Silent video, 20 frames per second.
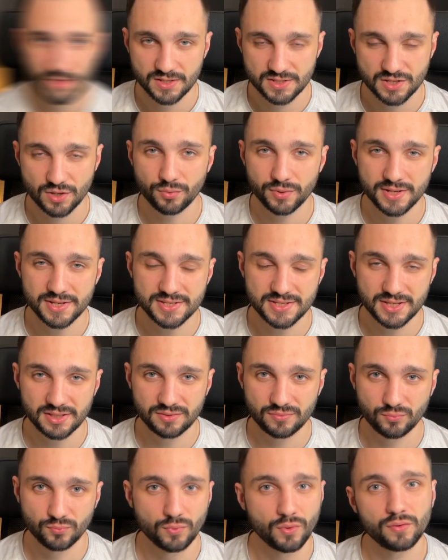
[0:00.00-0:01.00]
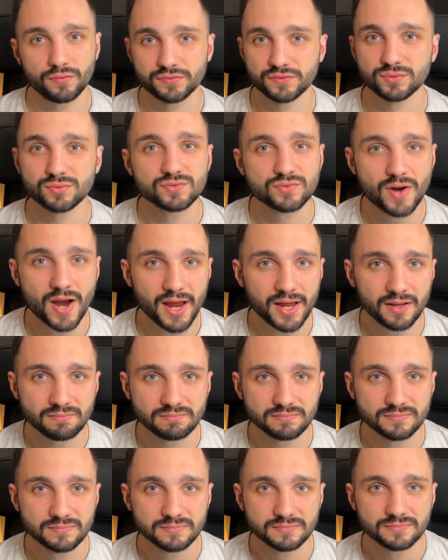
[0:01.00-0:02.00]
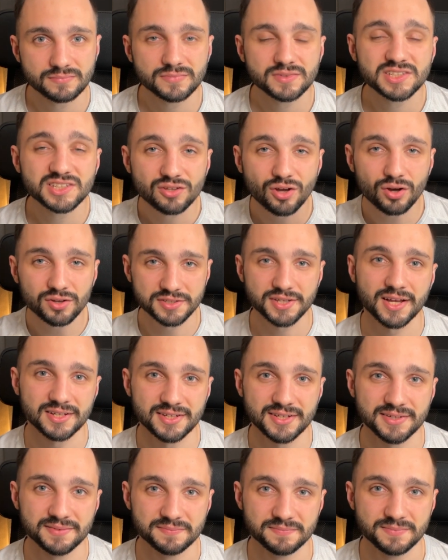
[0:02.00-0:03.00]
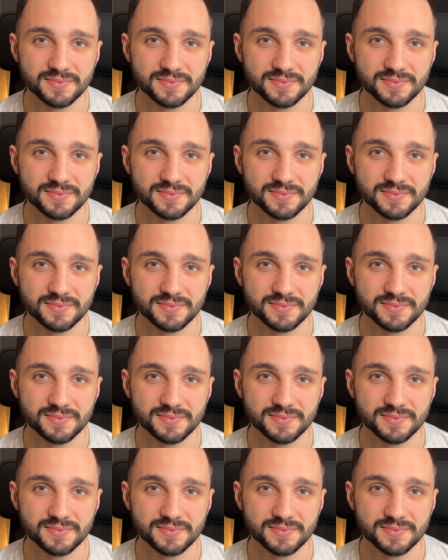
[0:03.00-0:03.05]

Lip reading: So is it worth to try? Totally.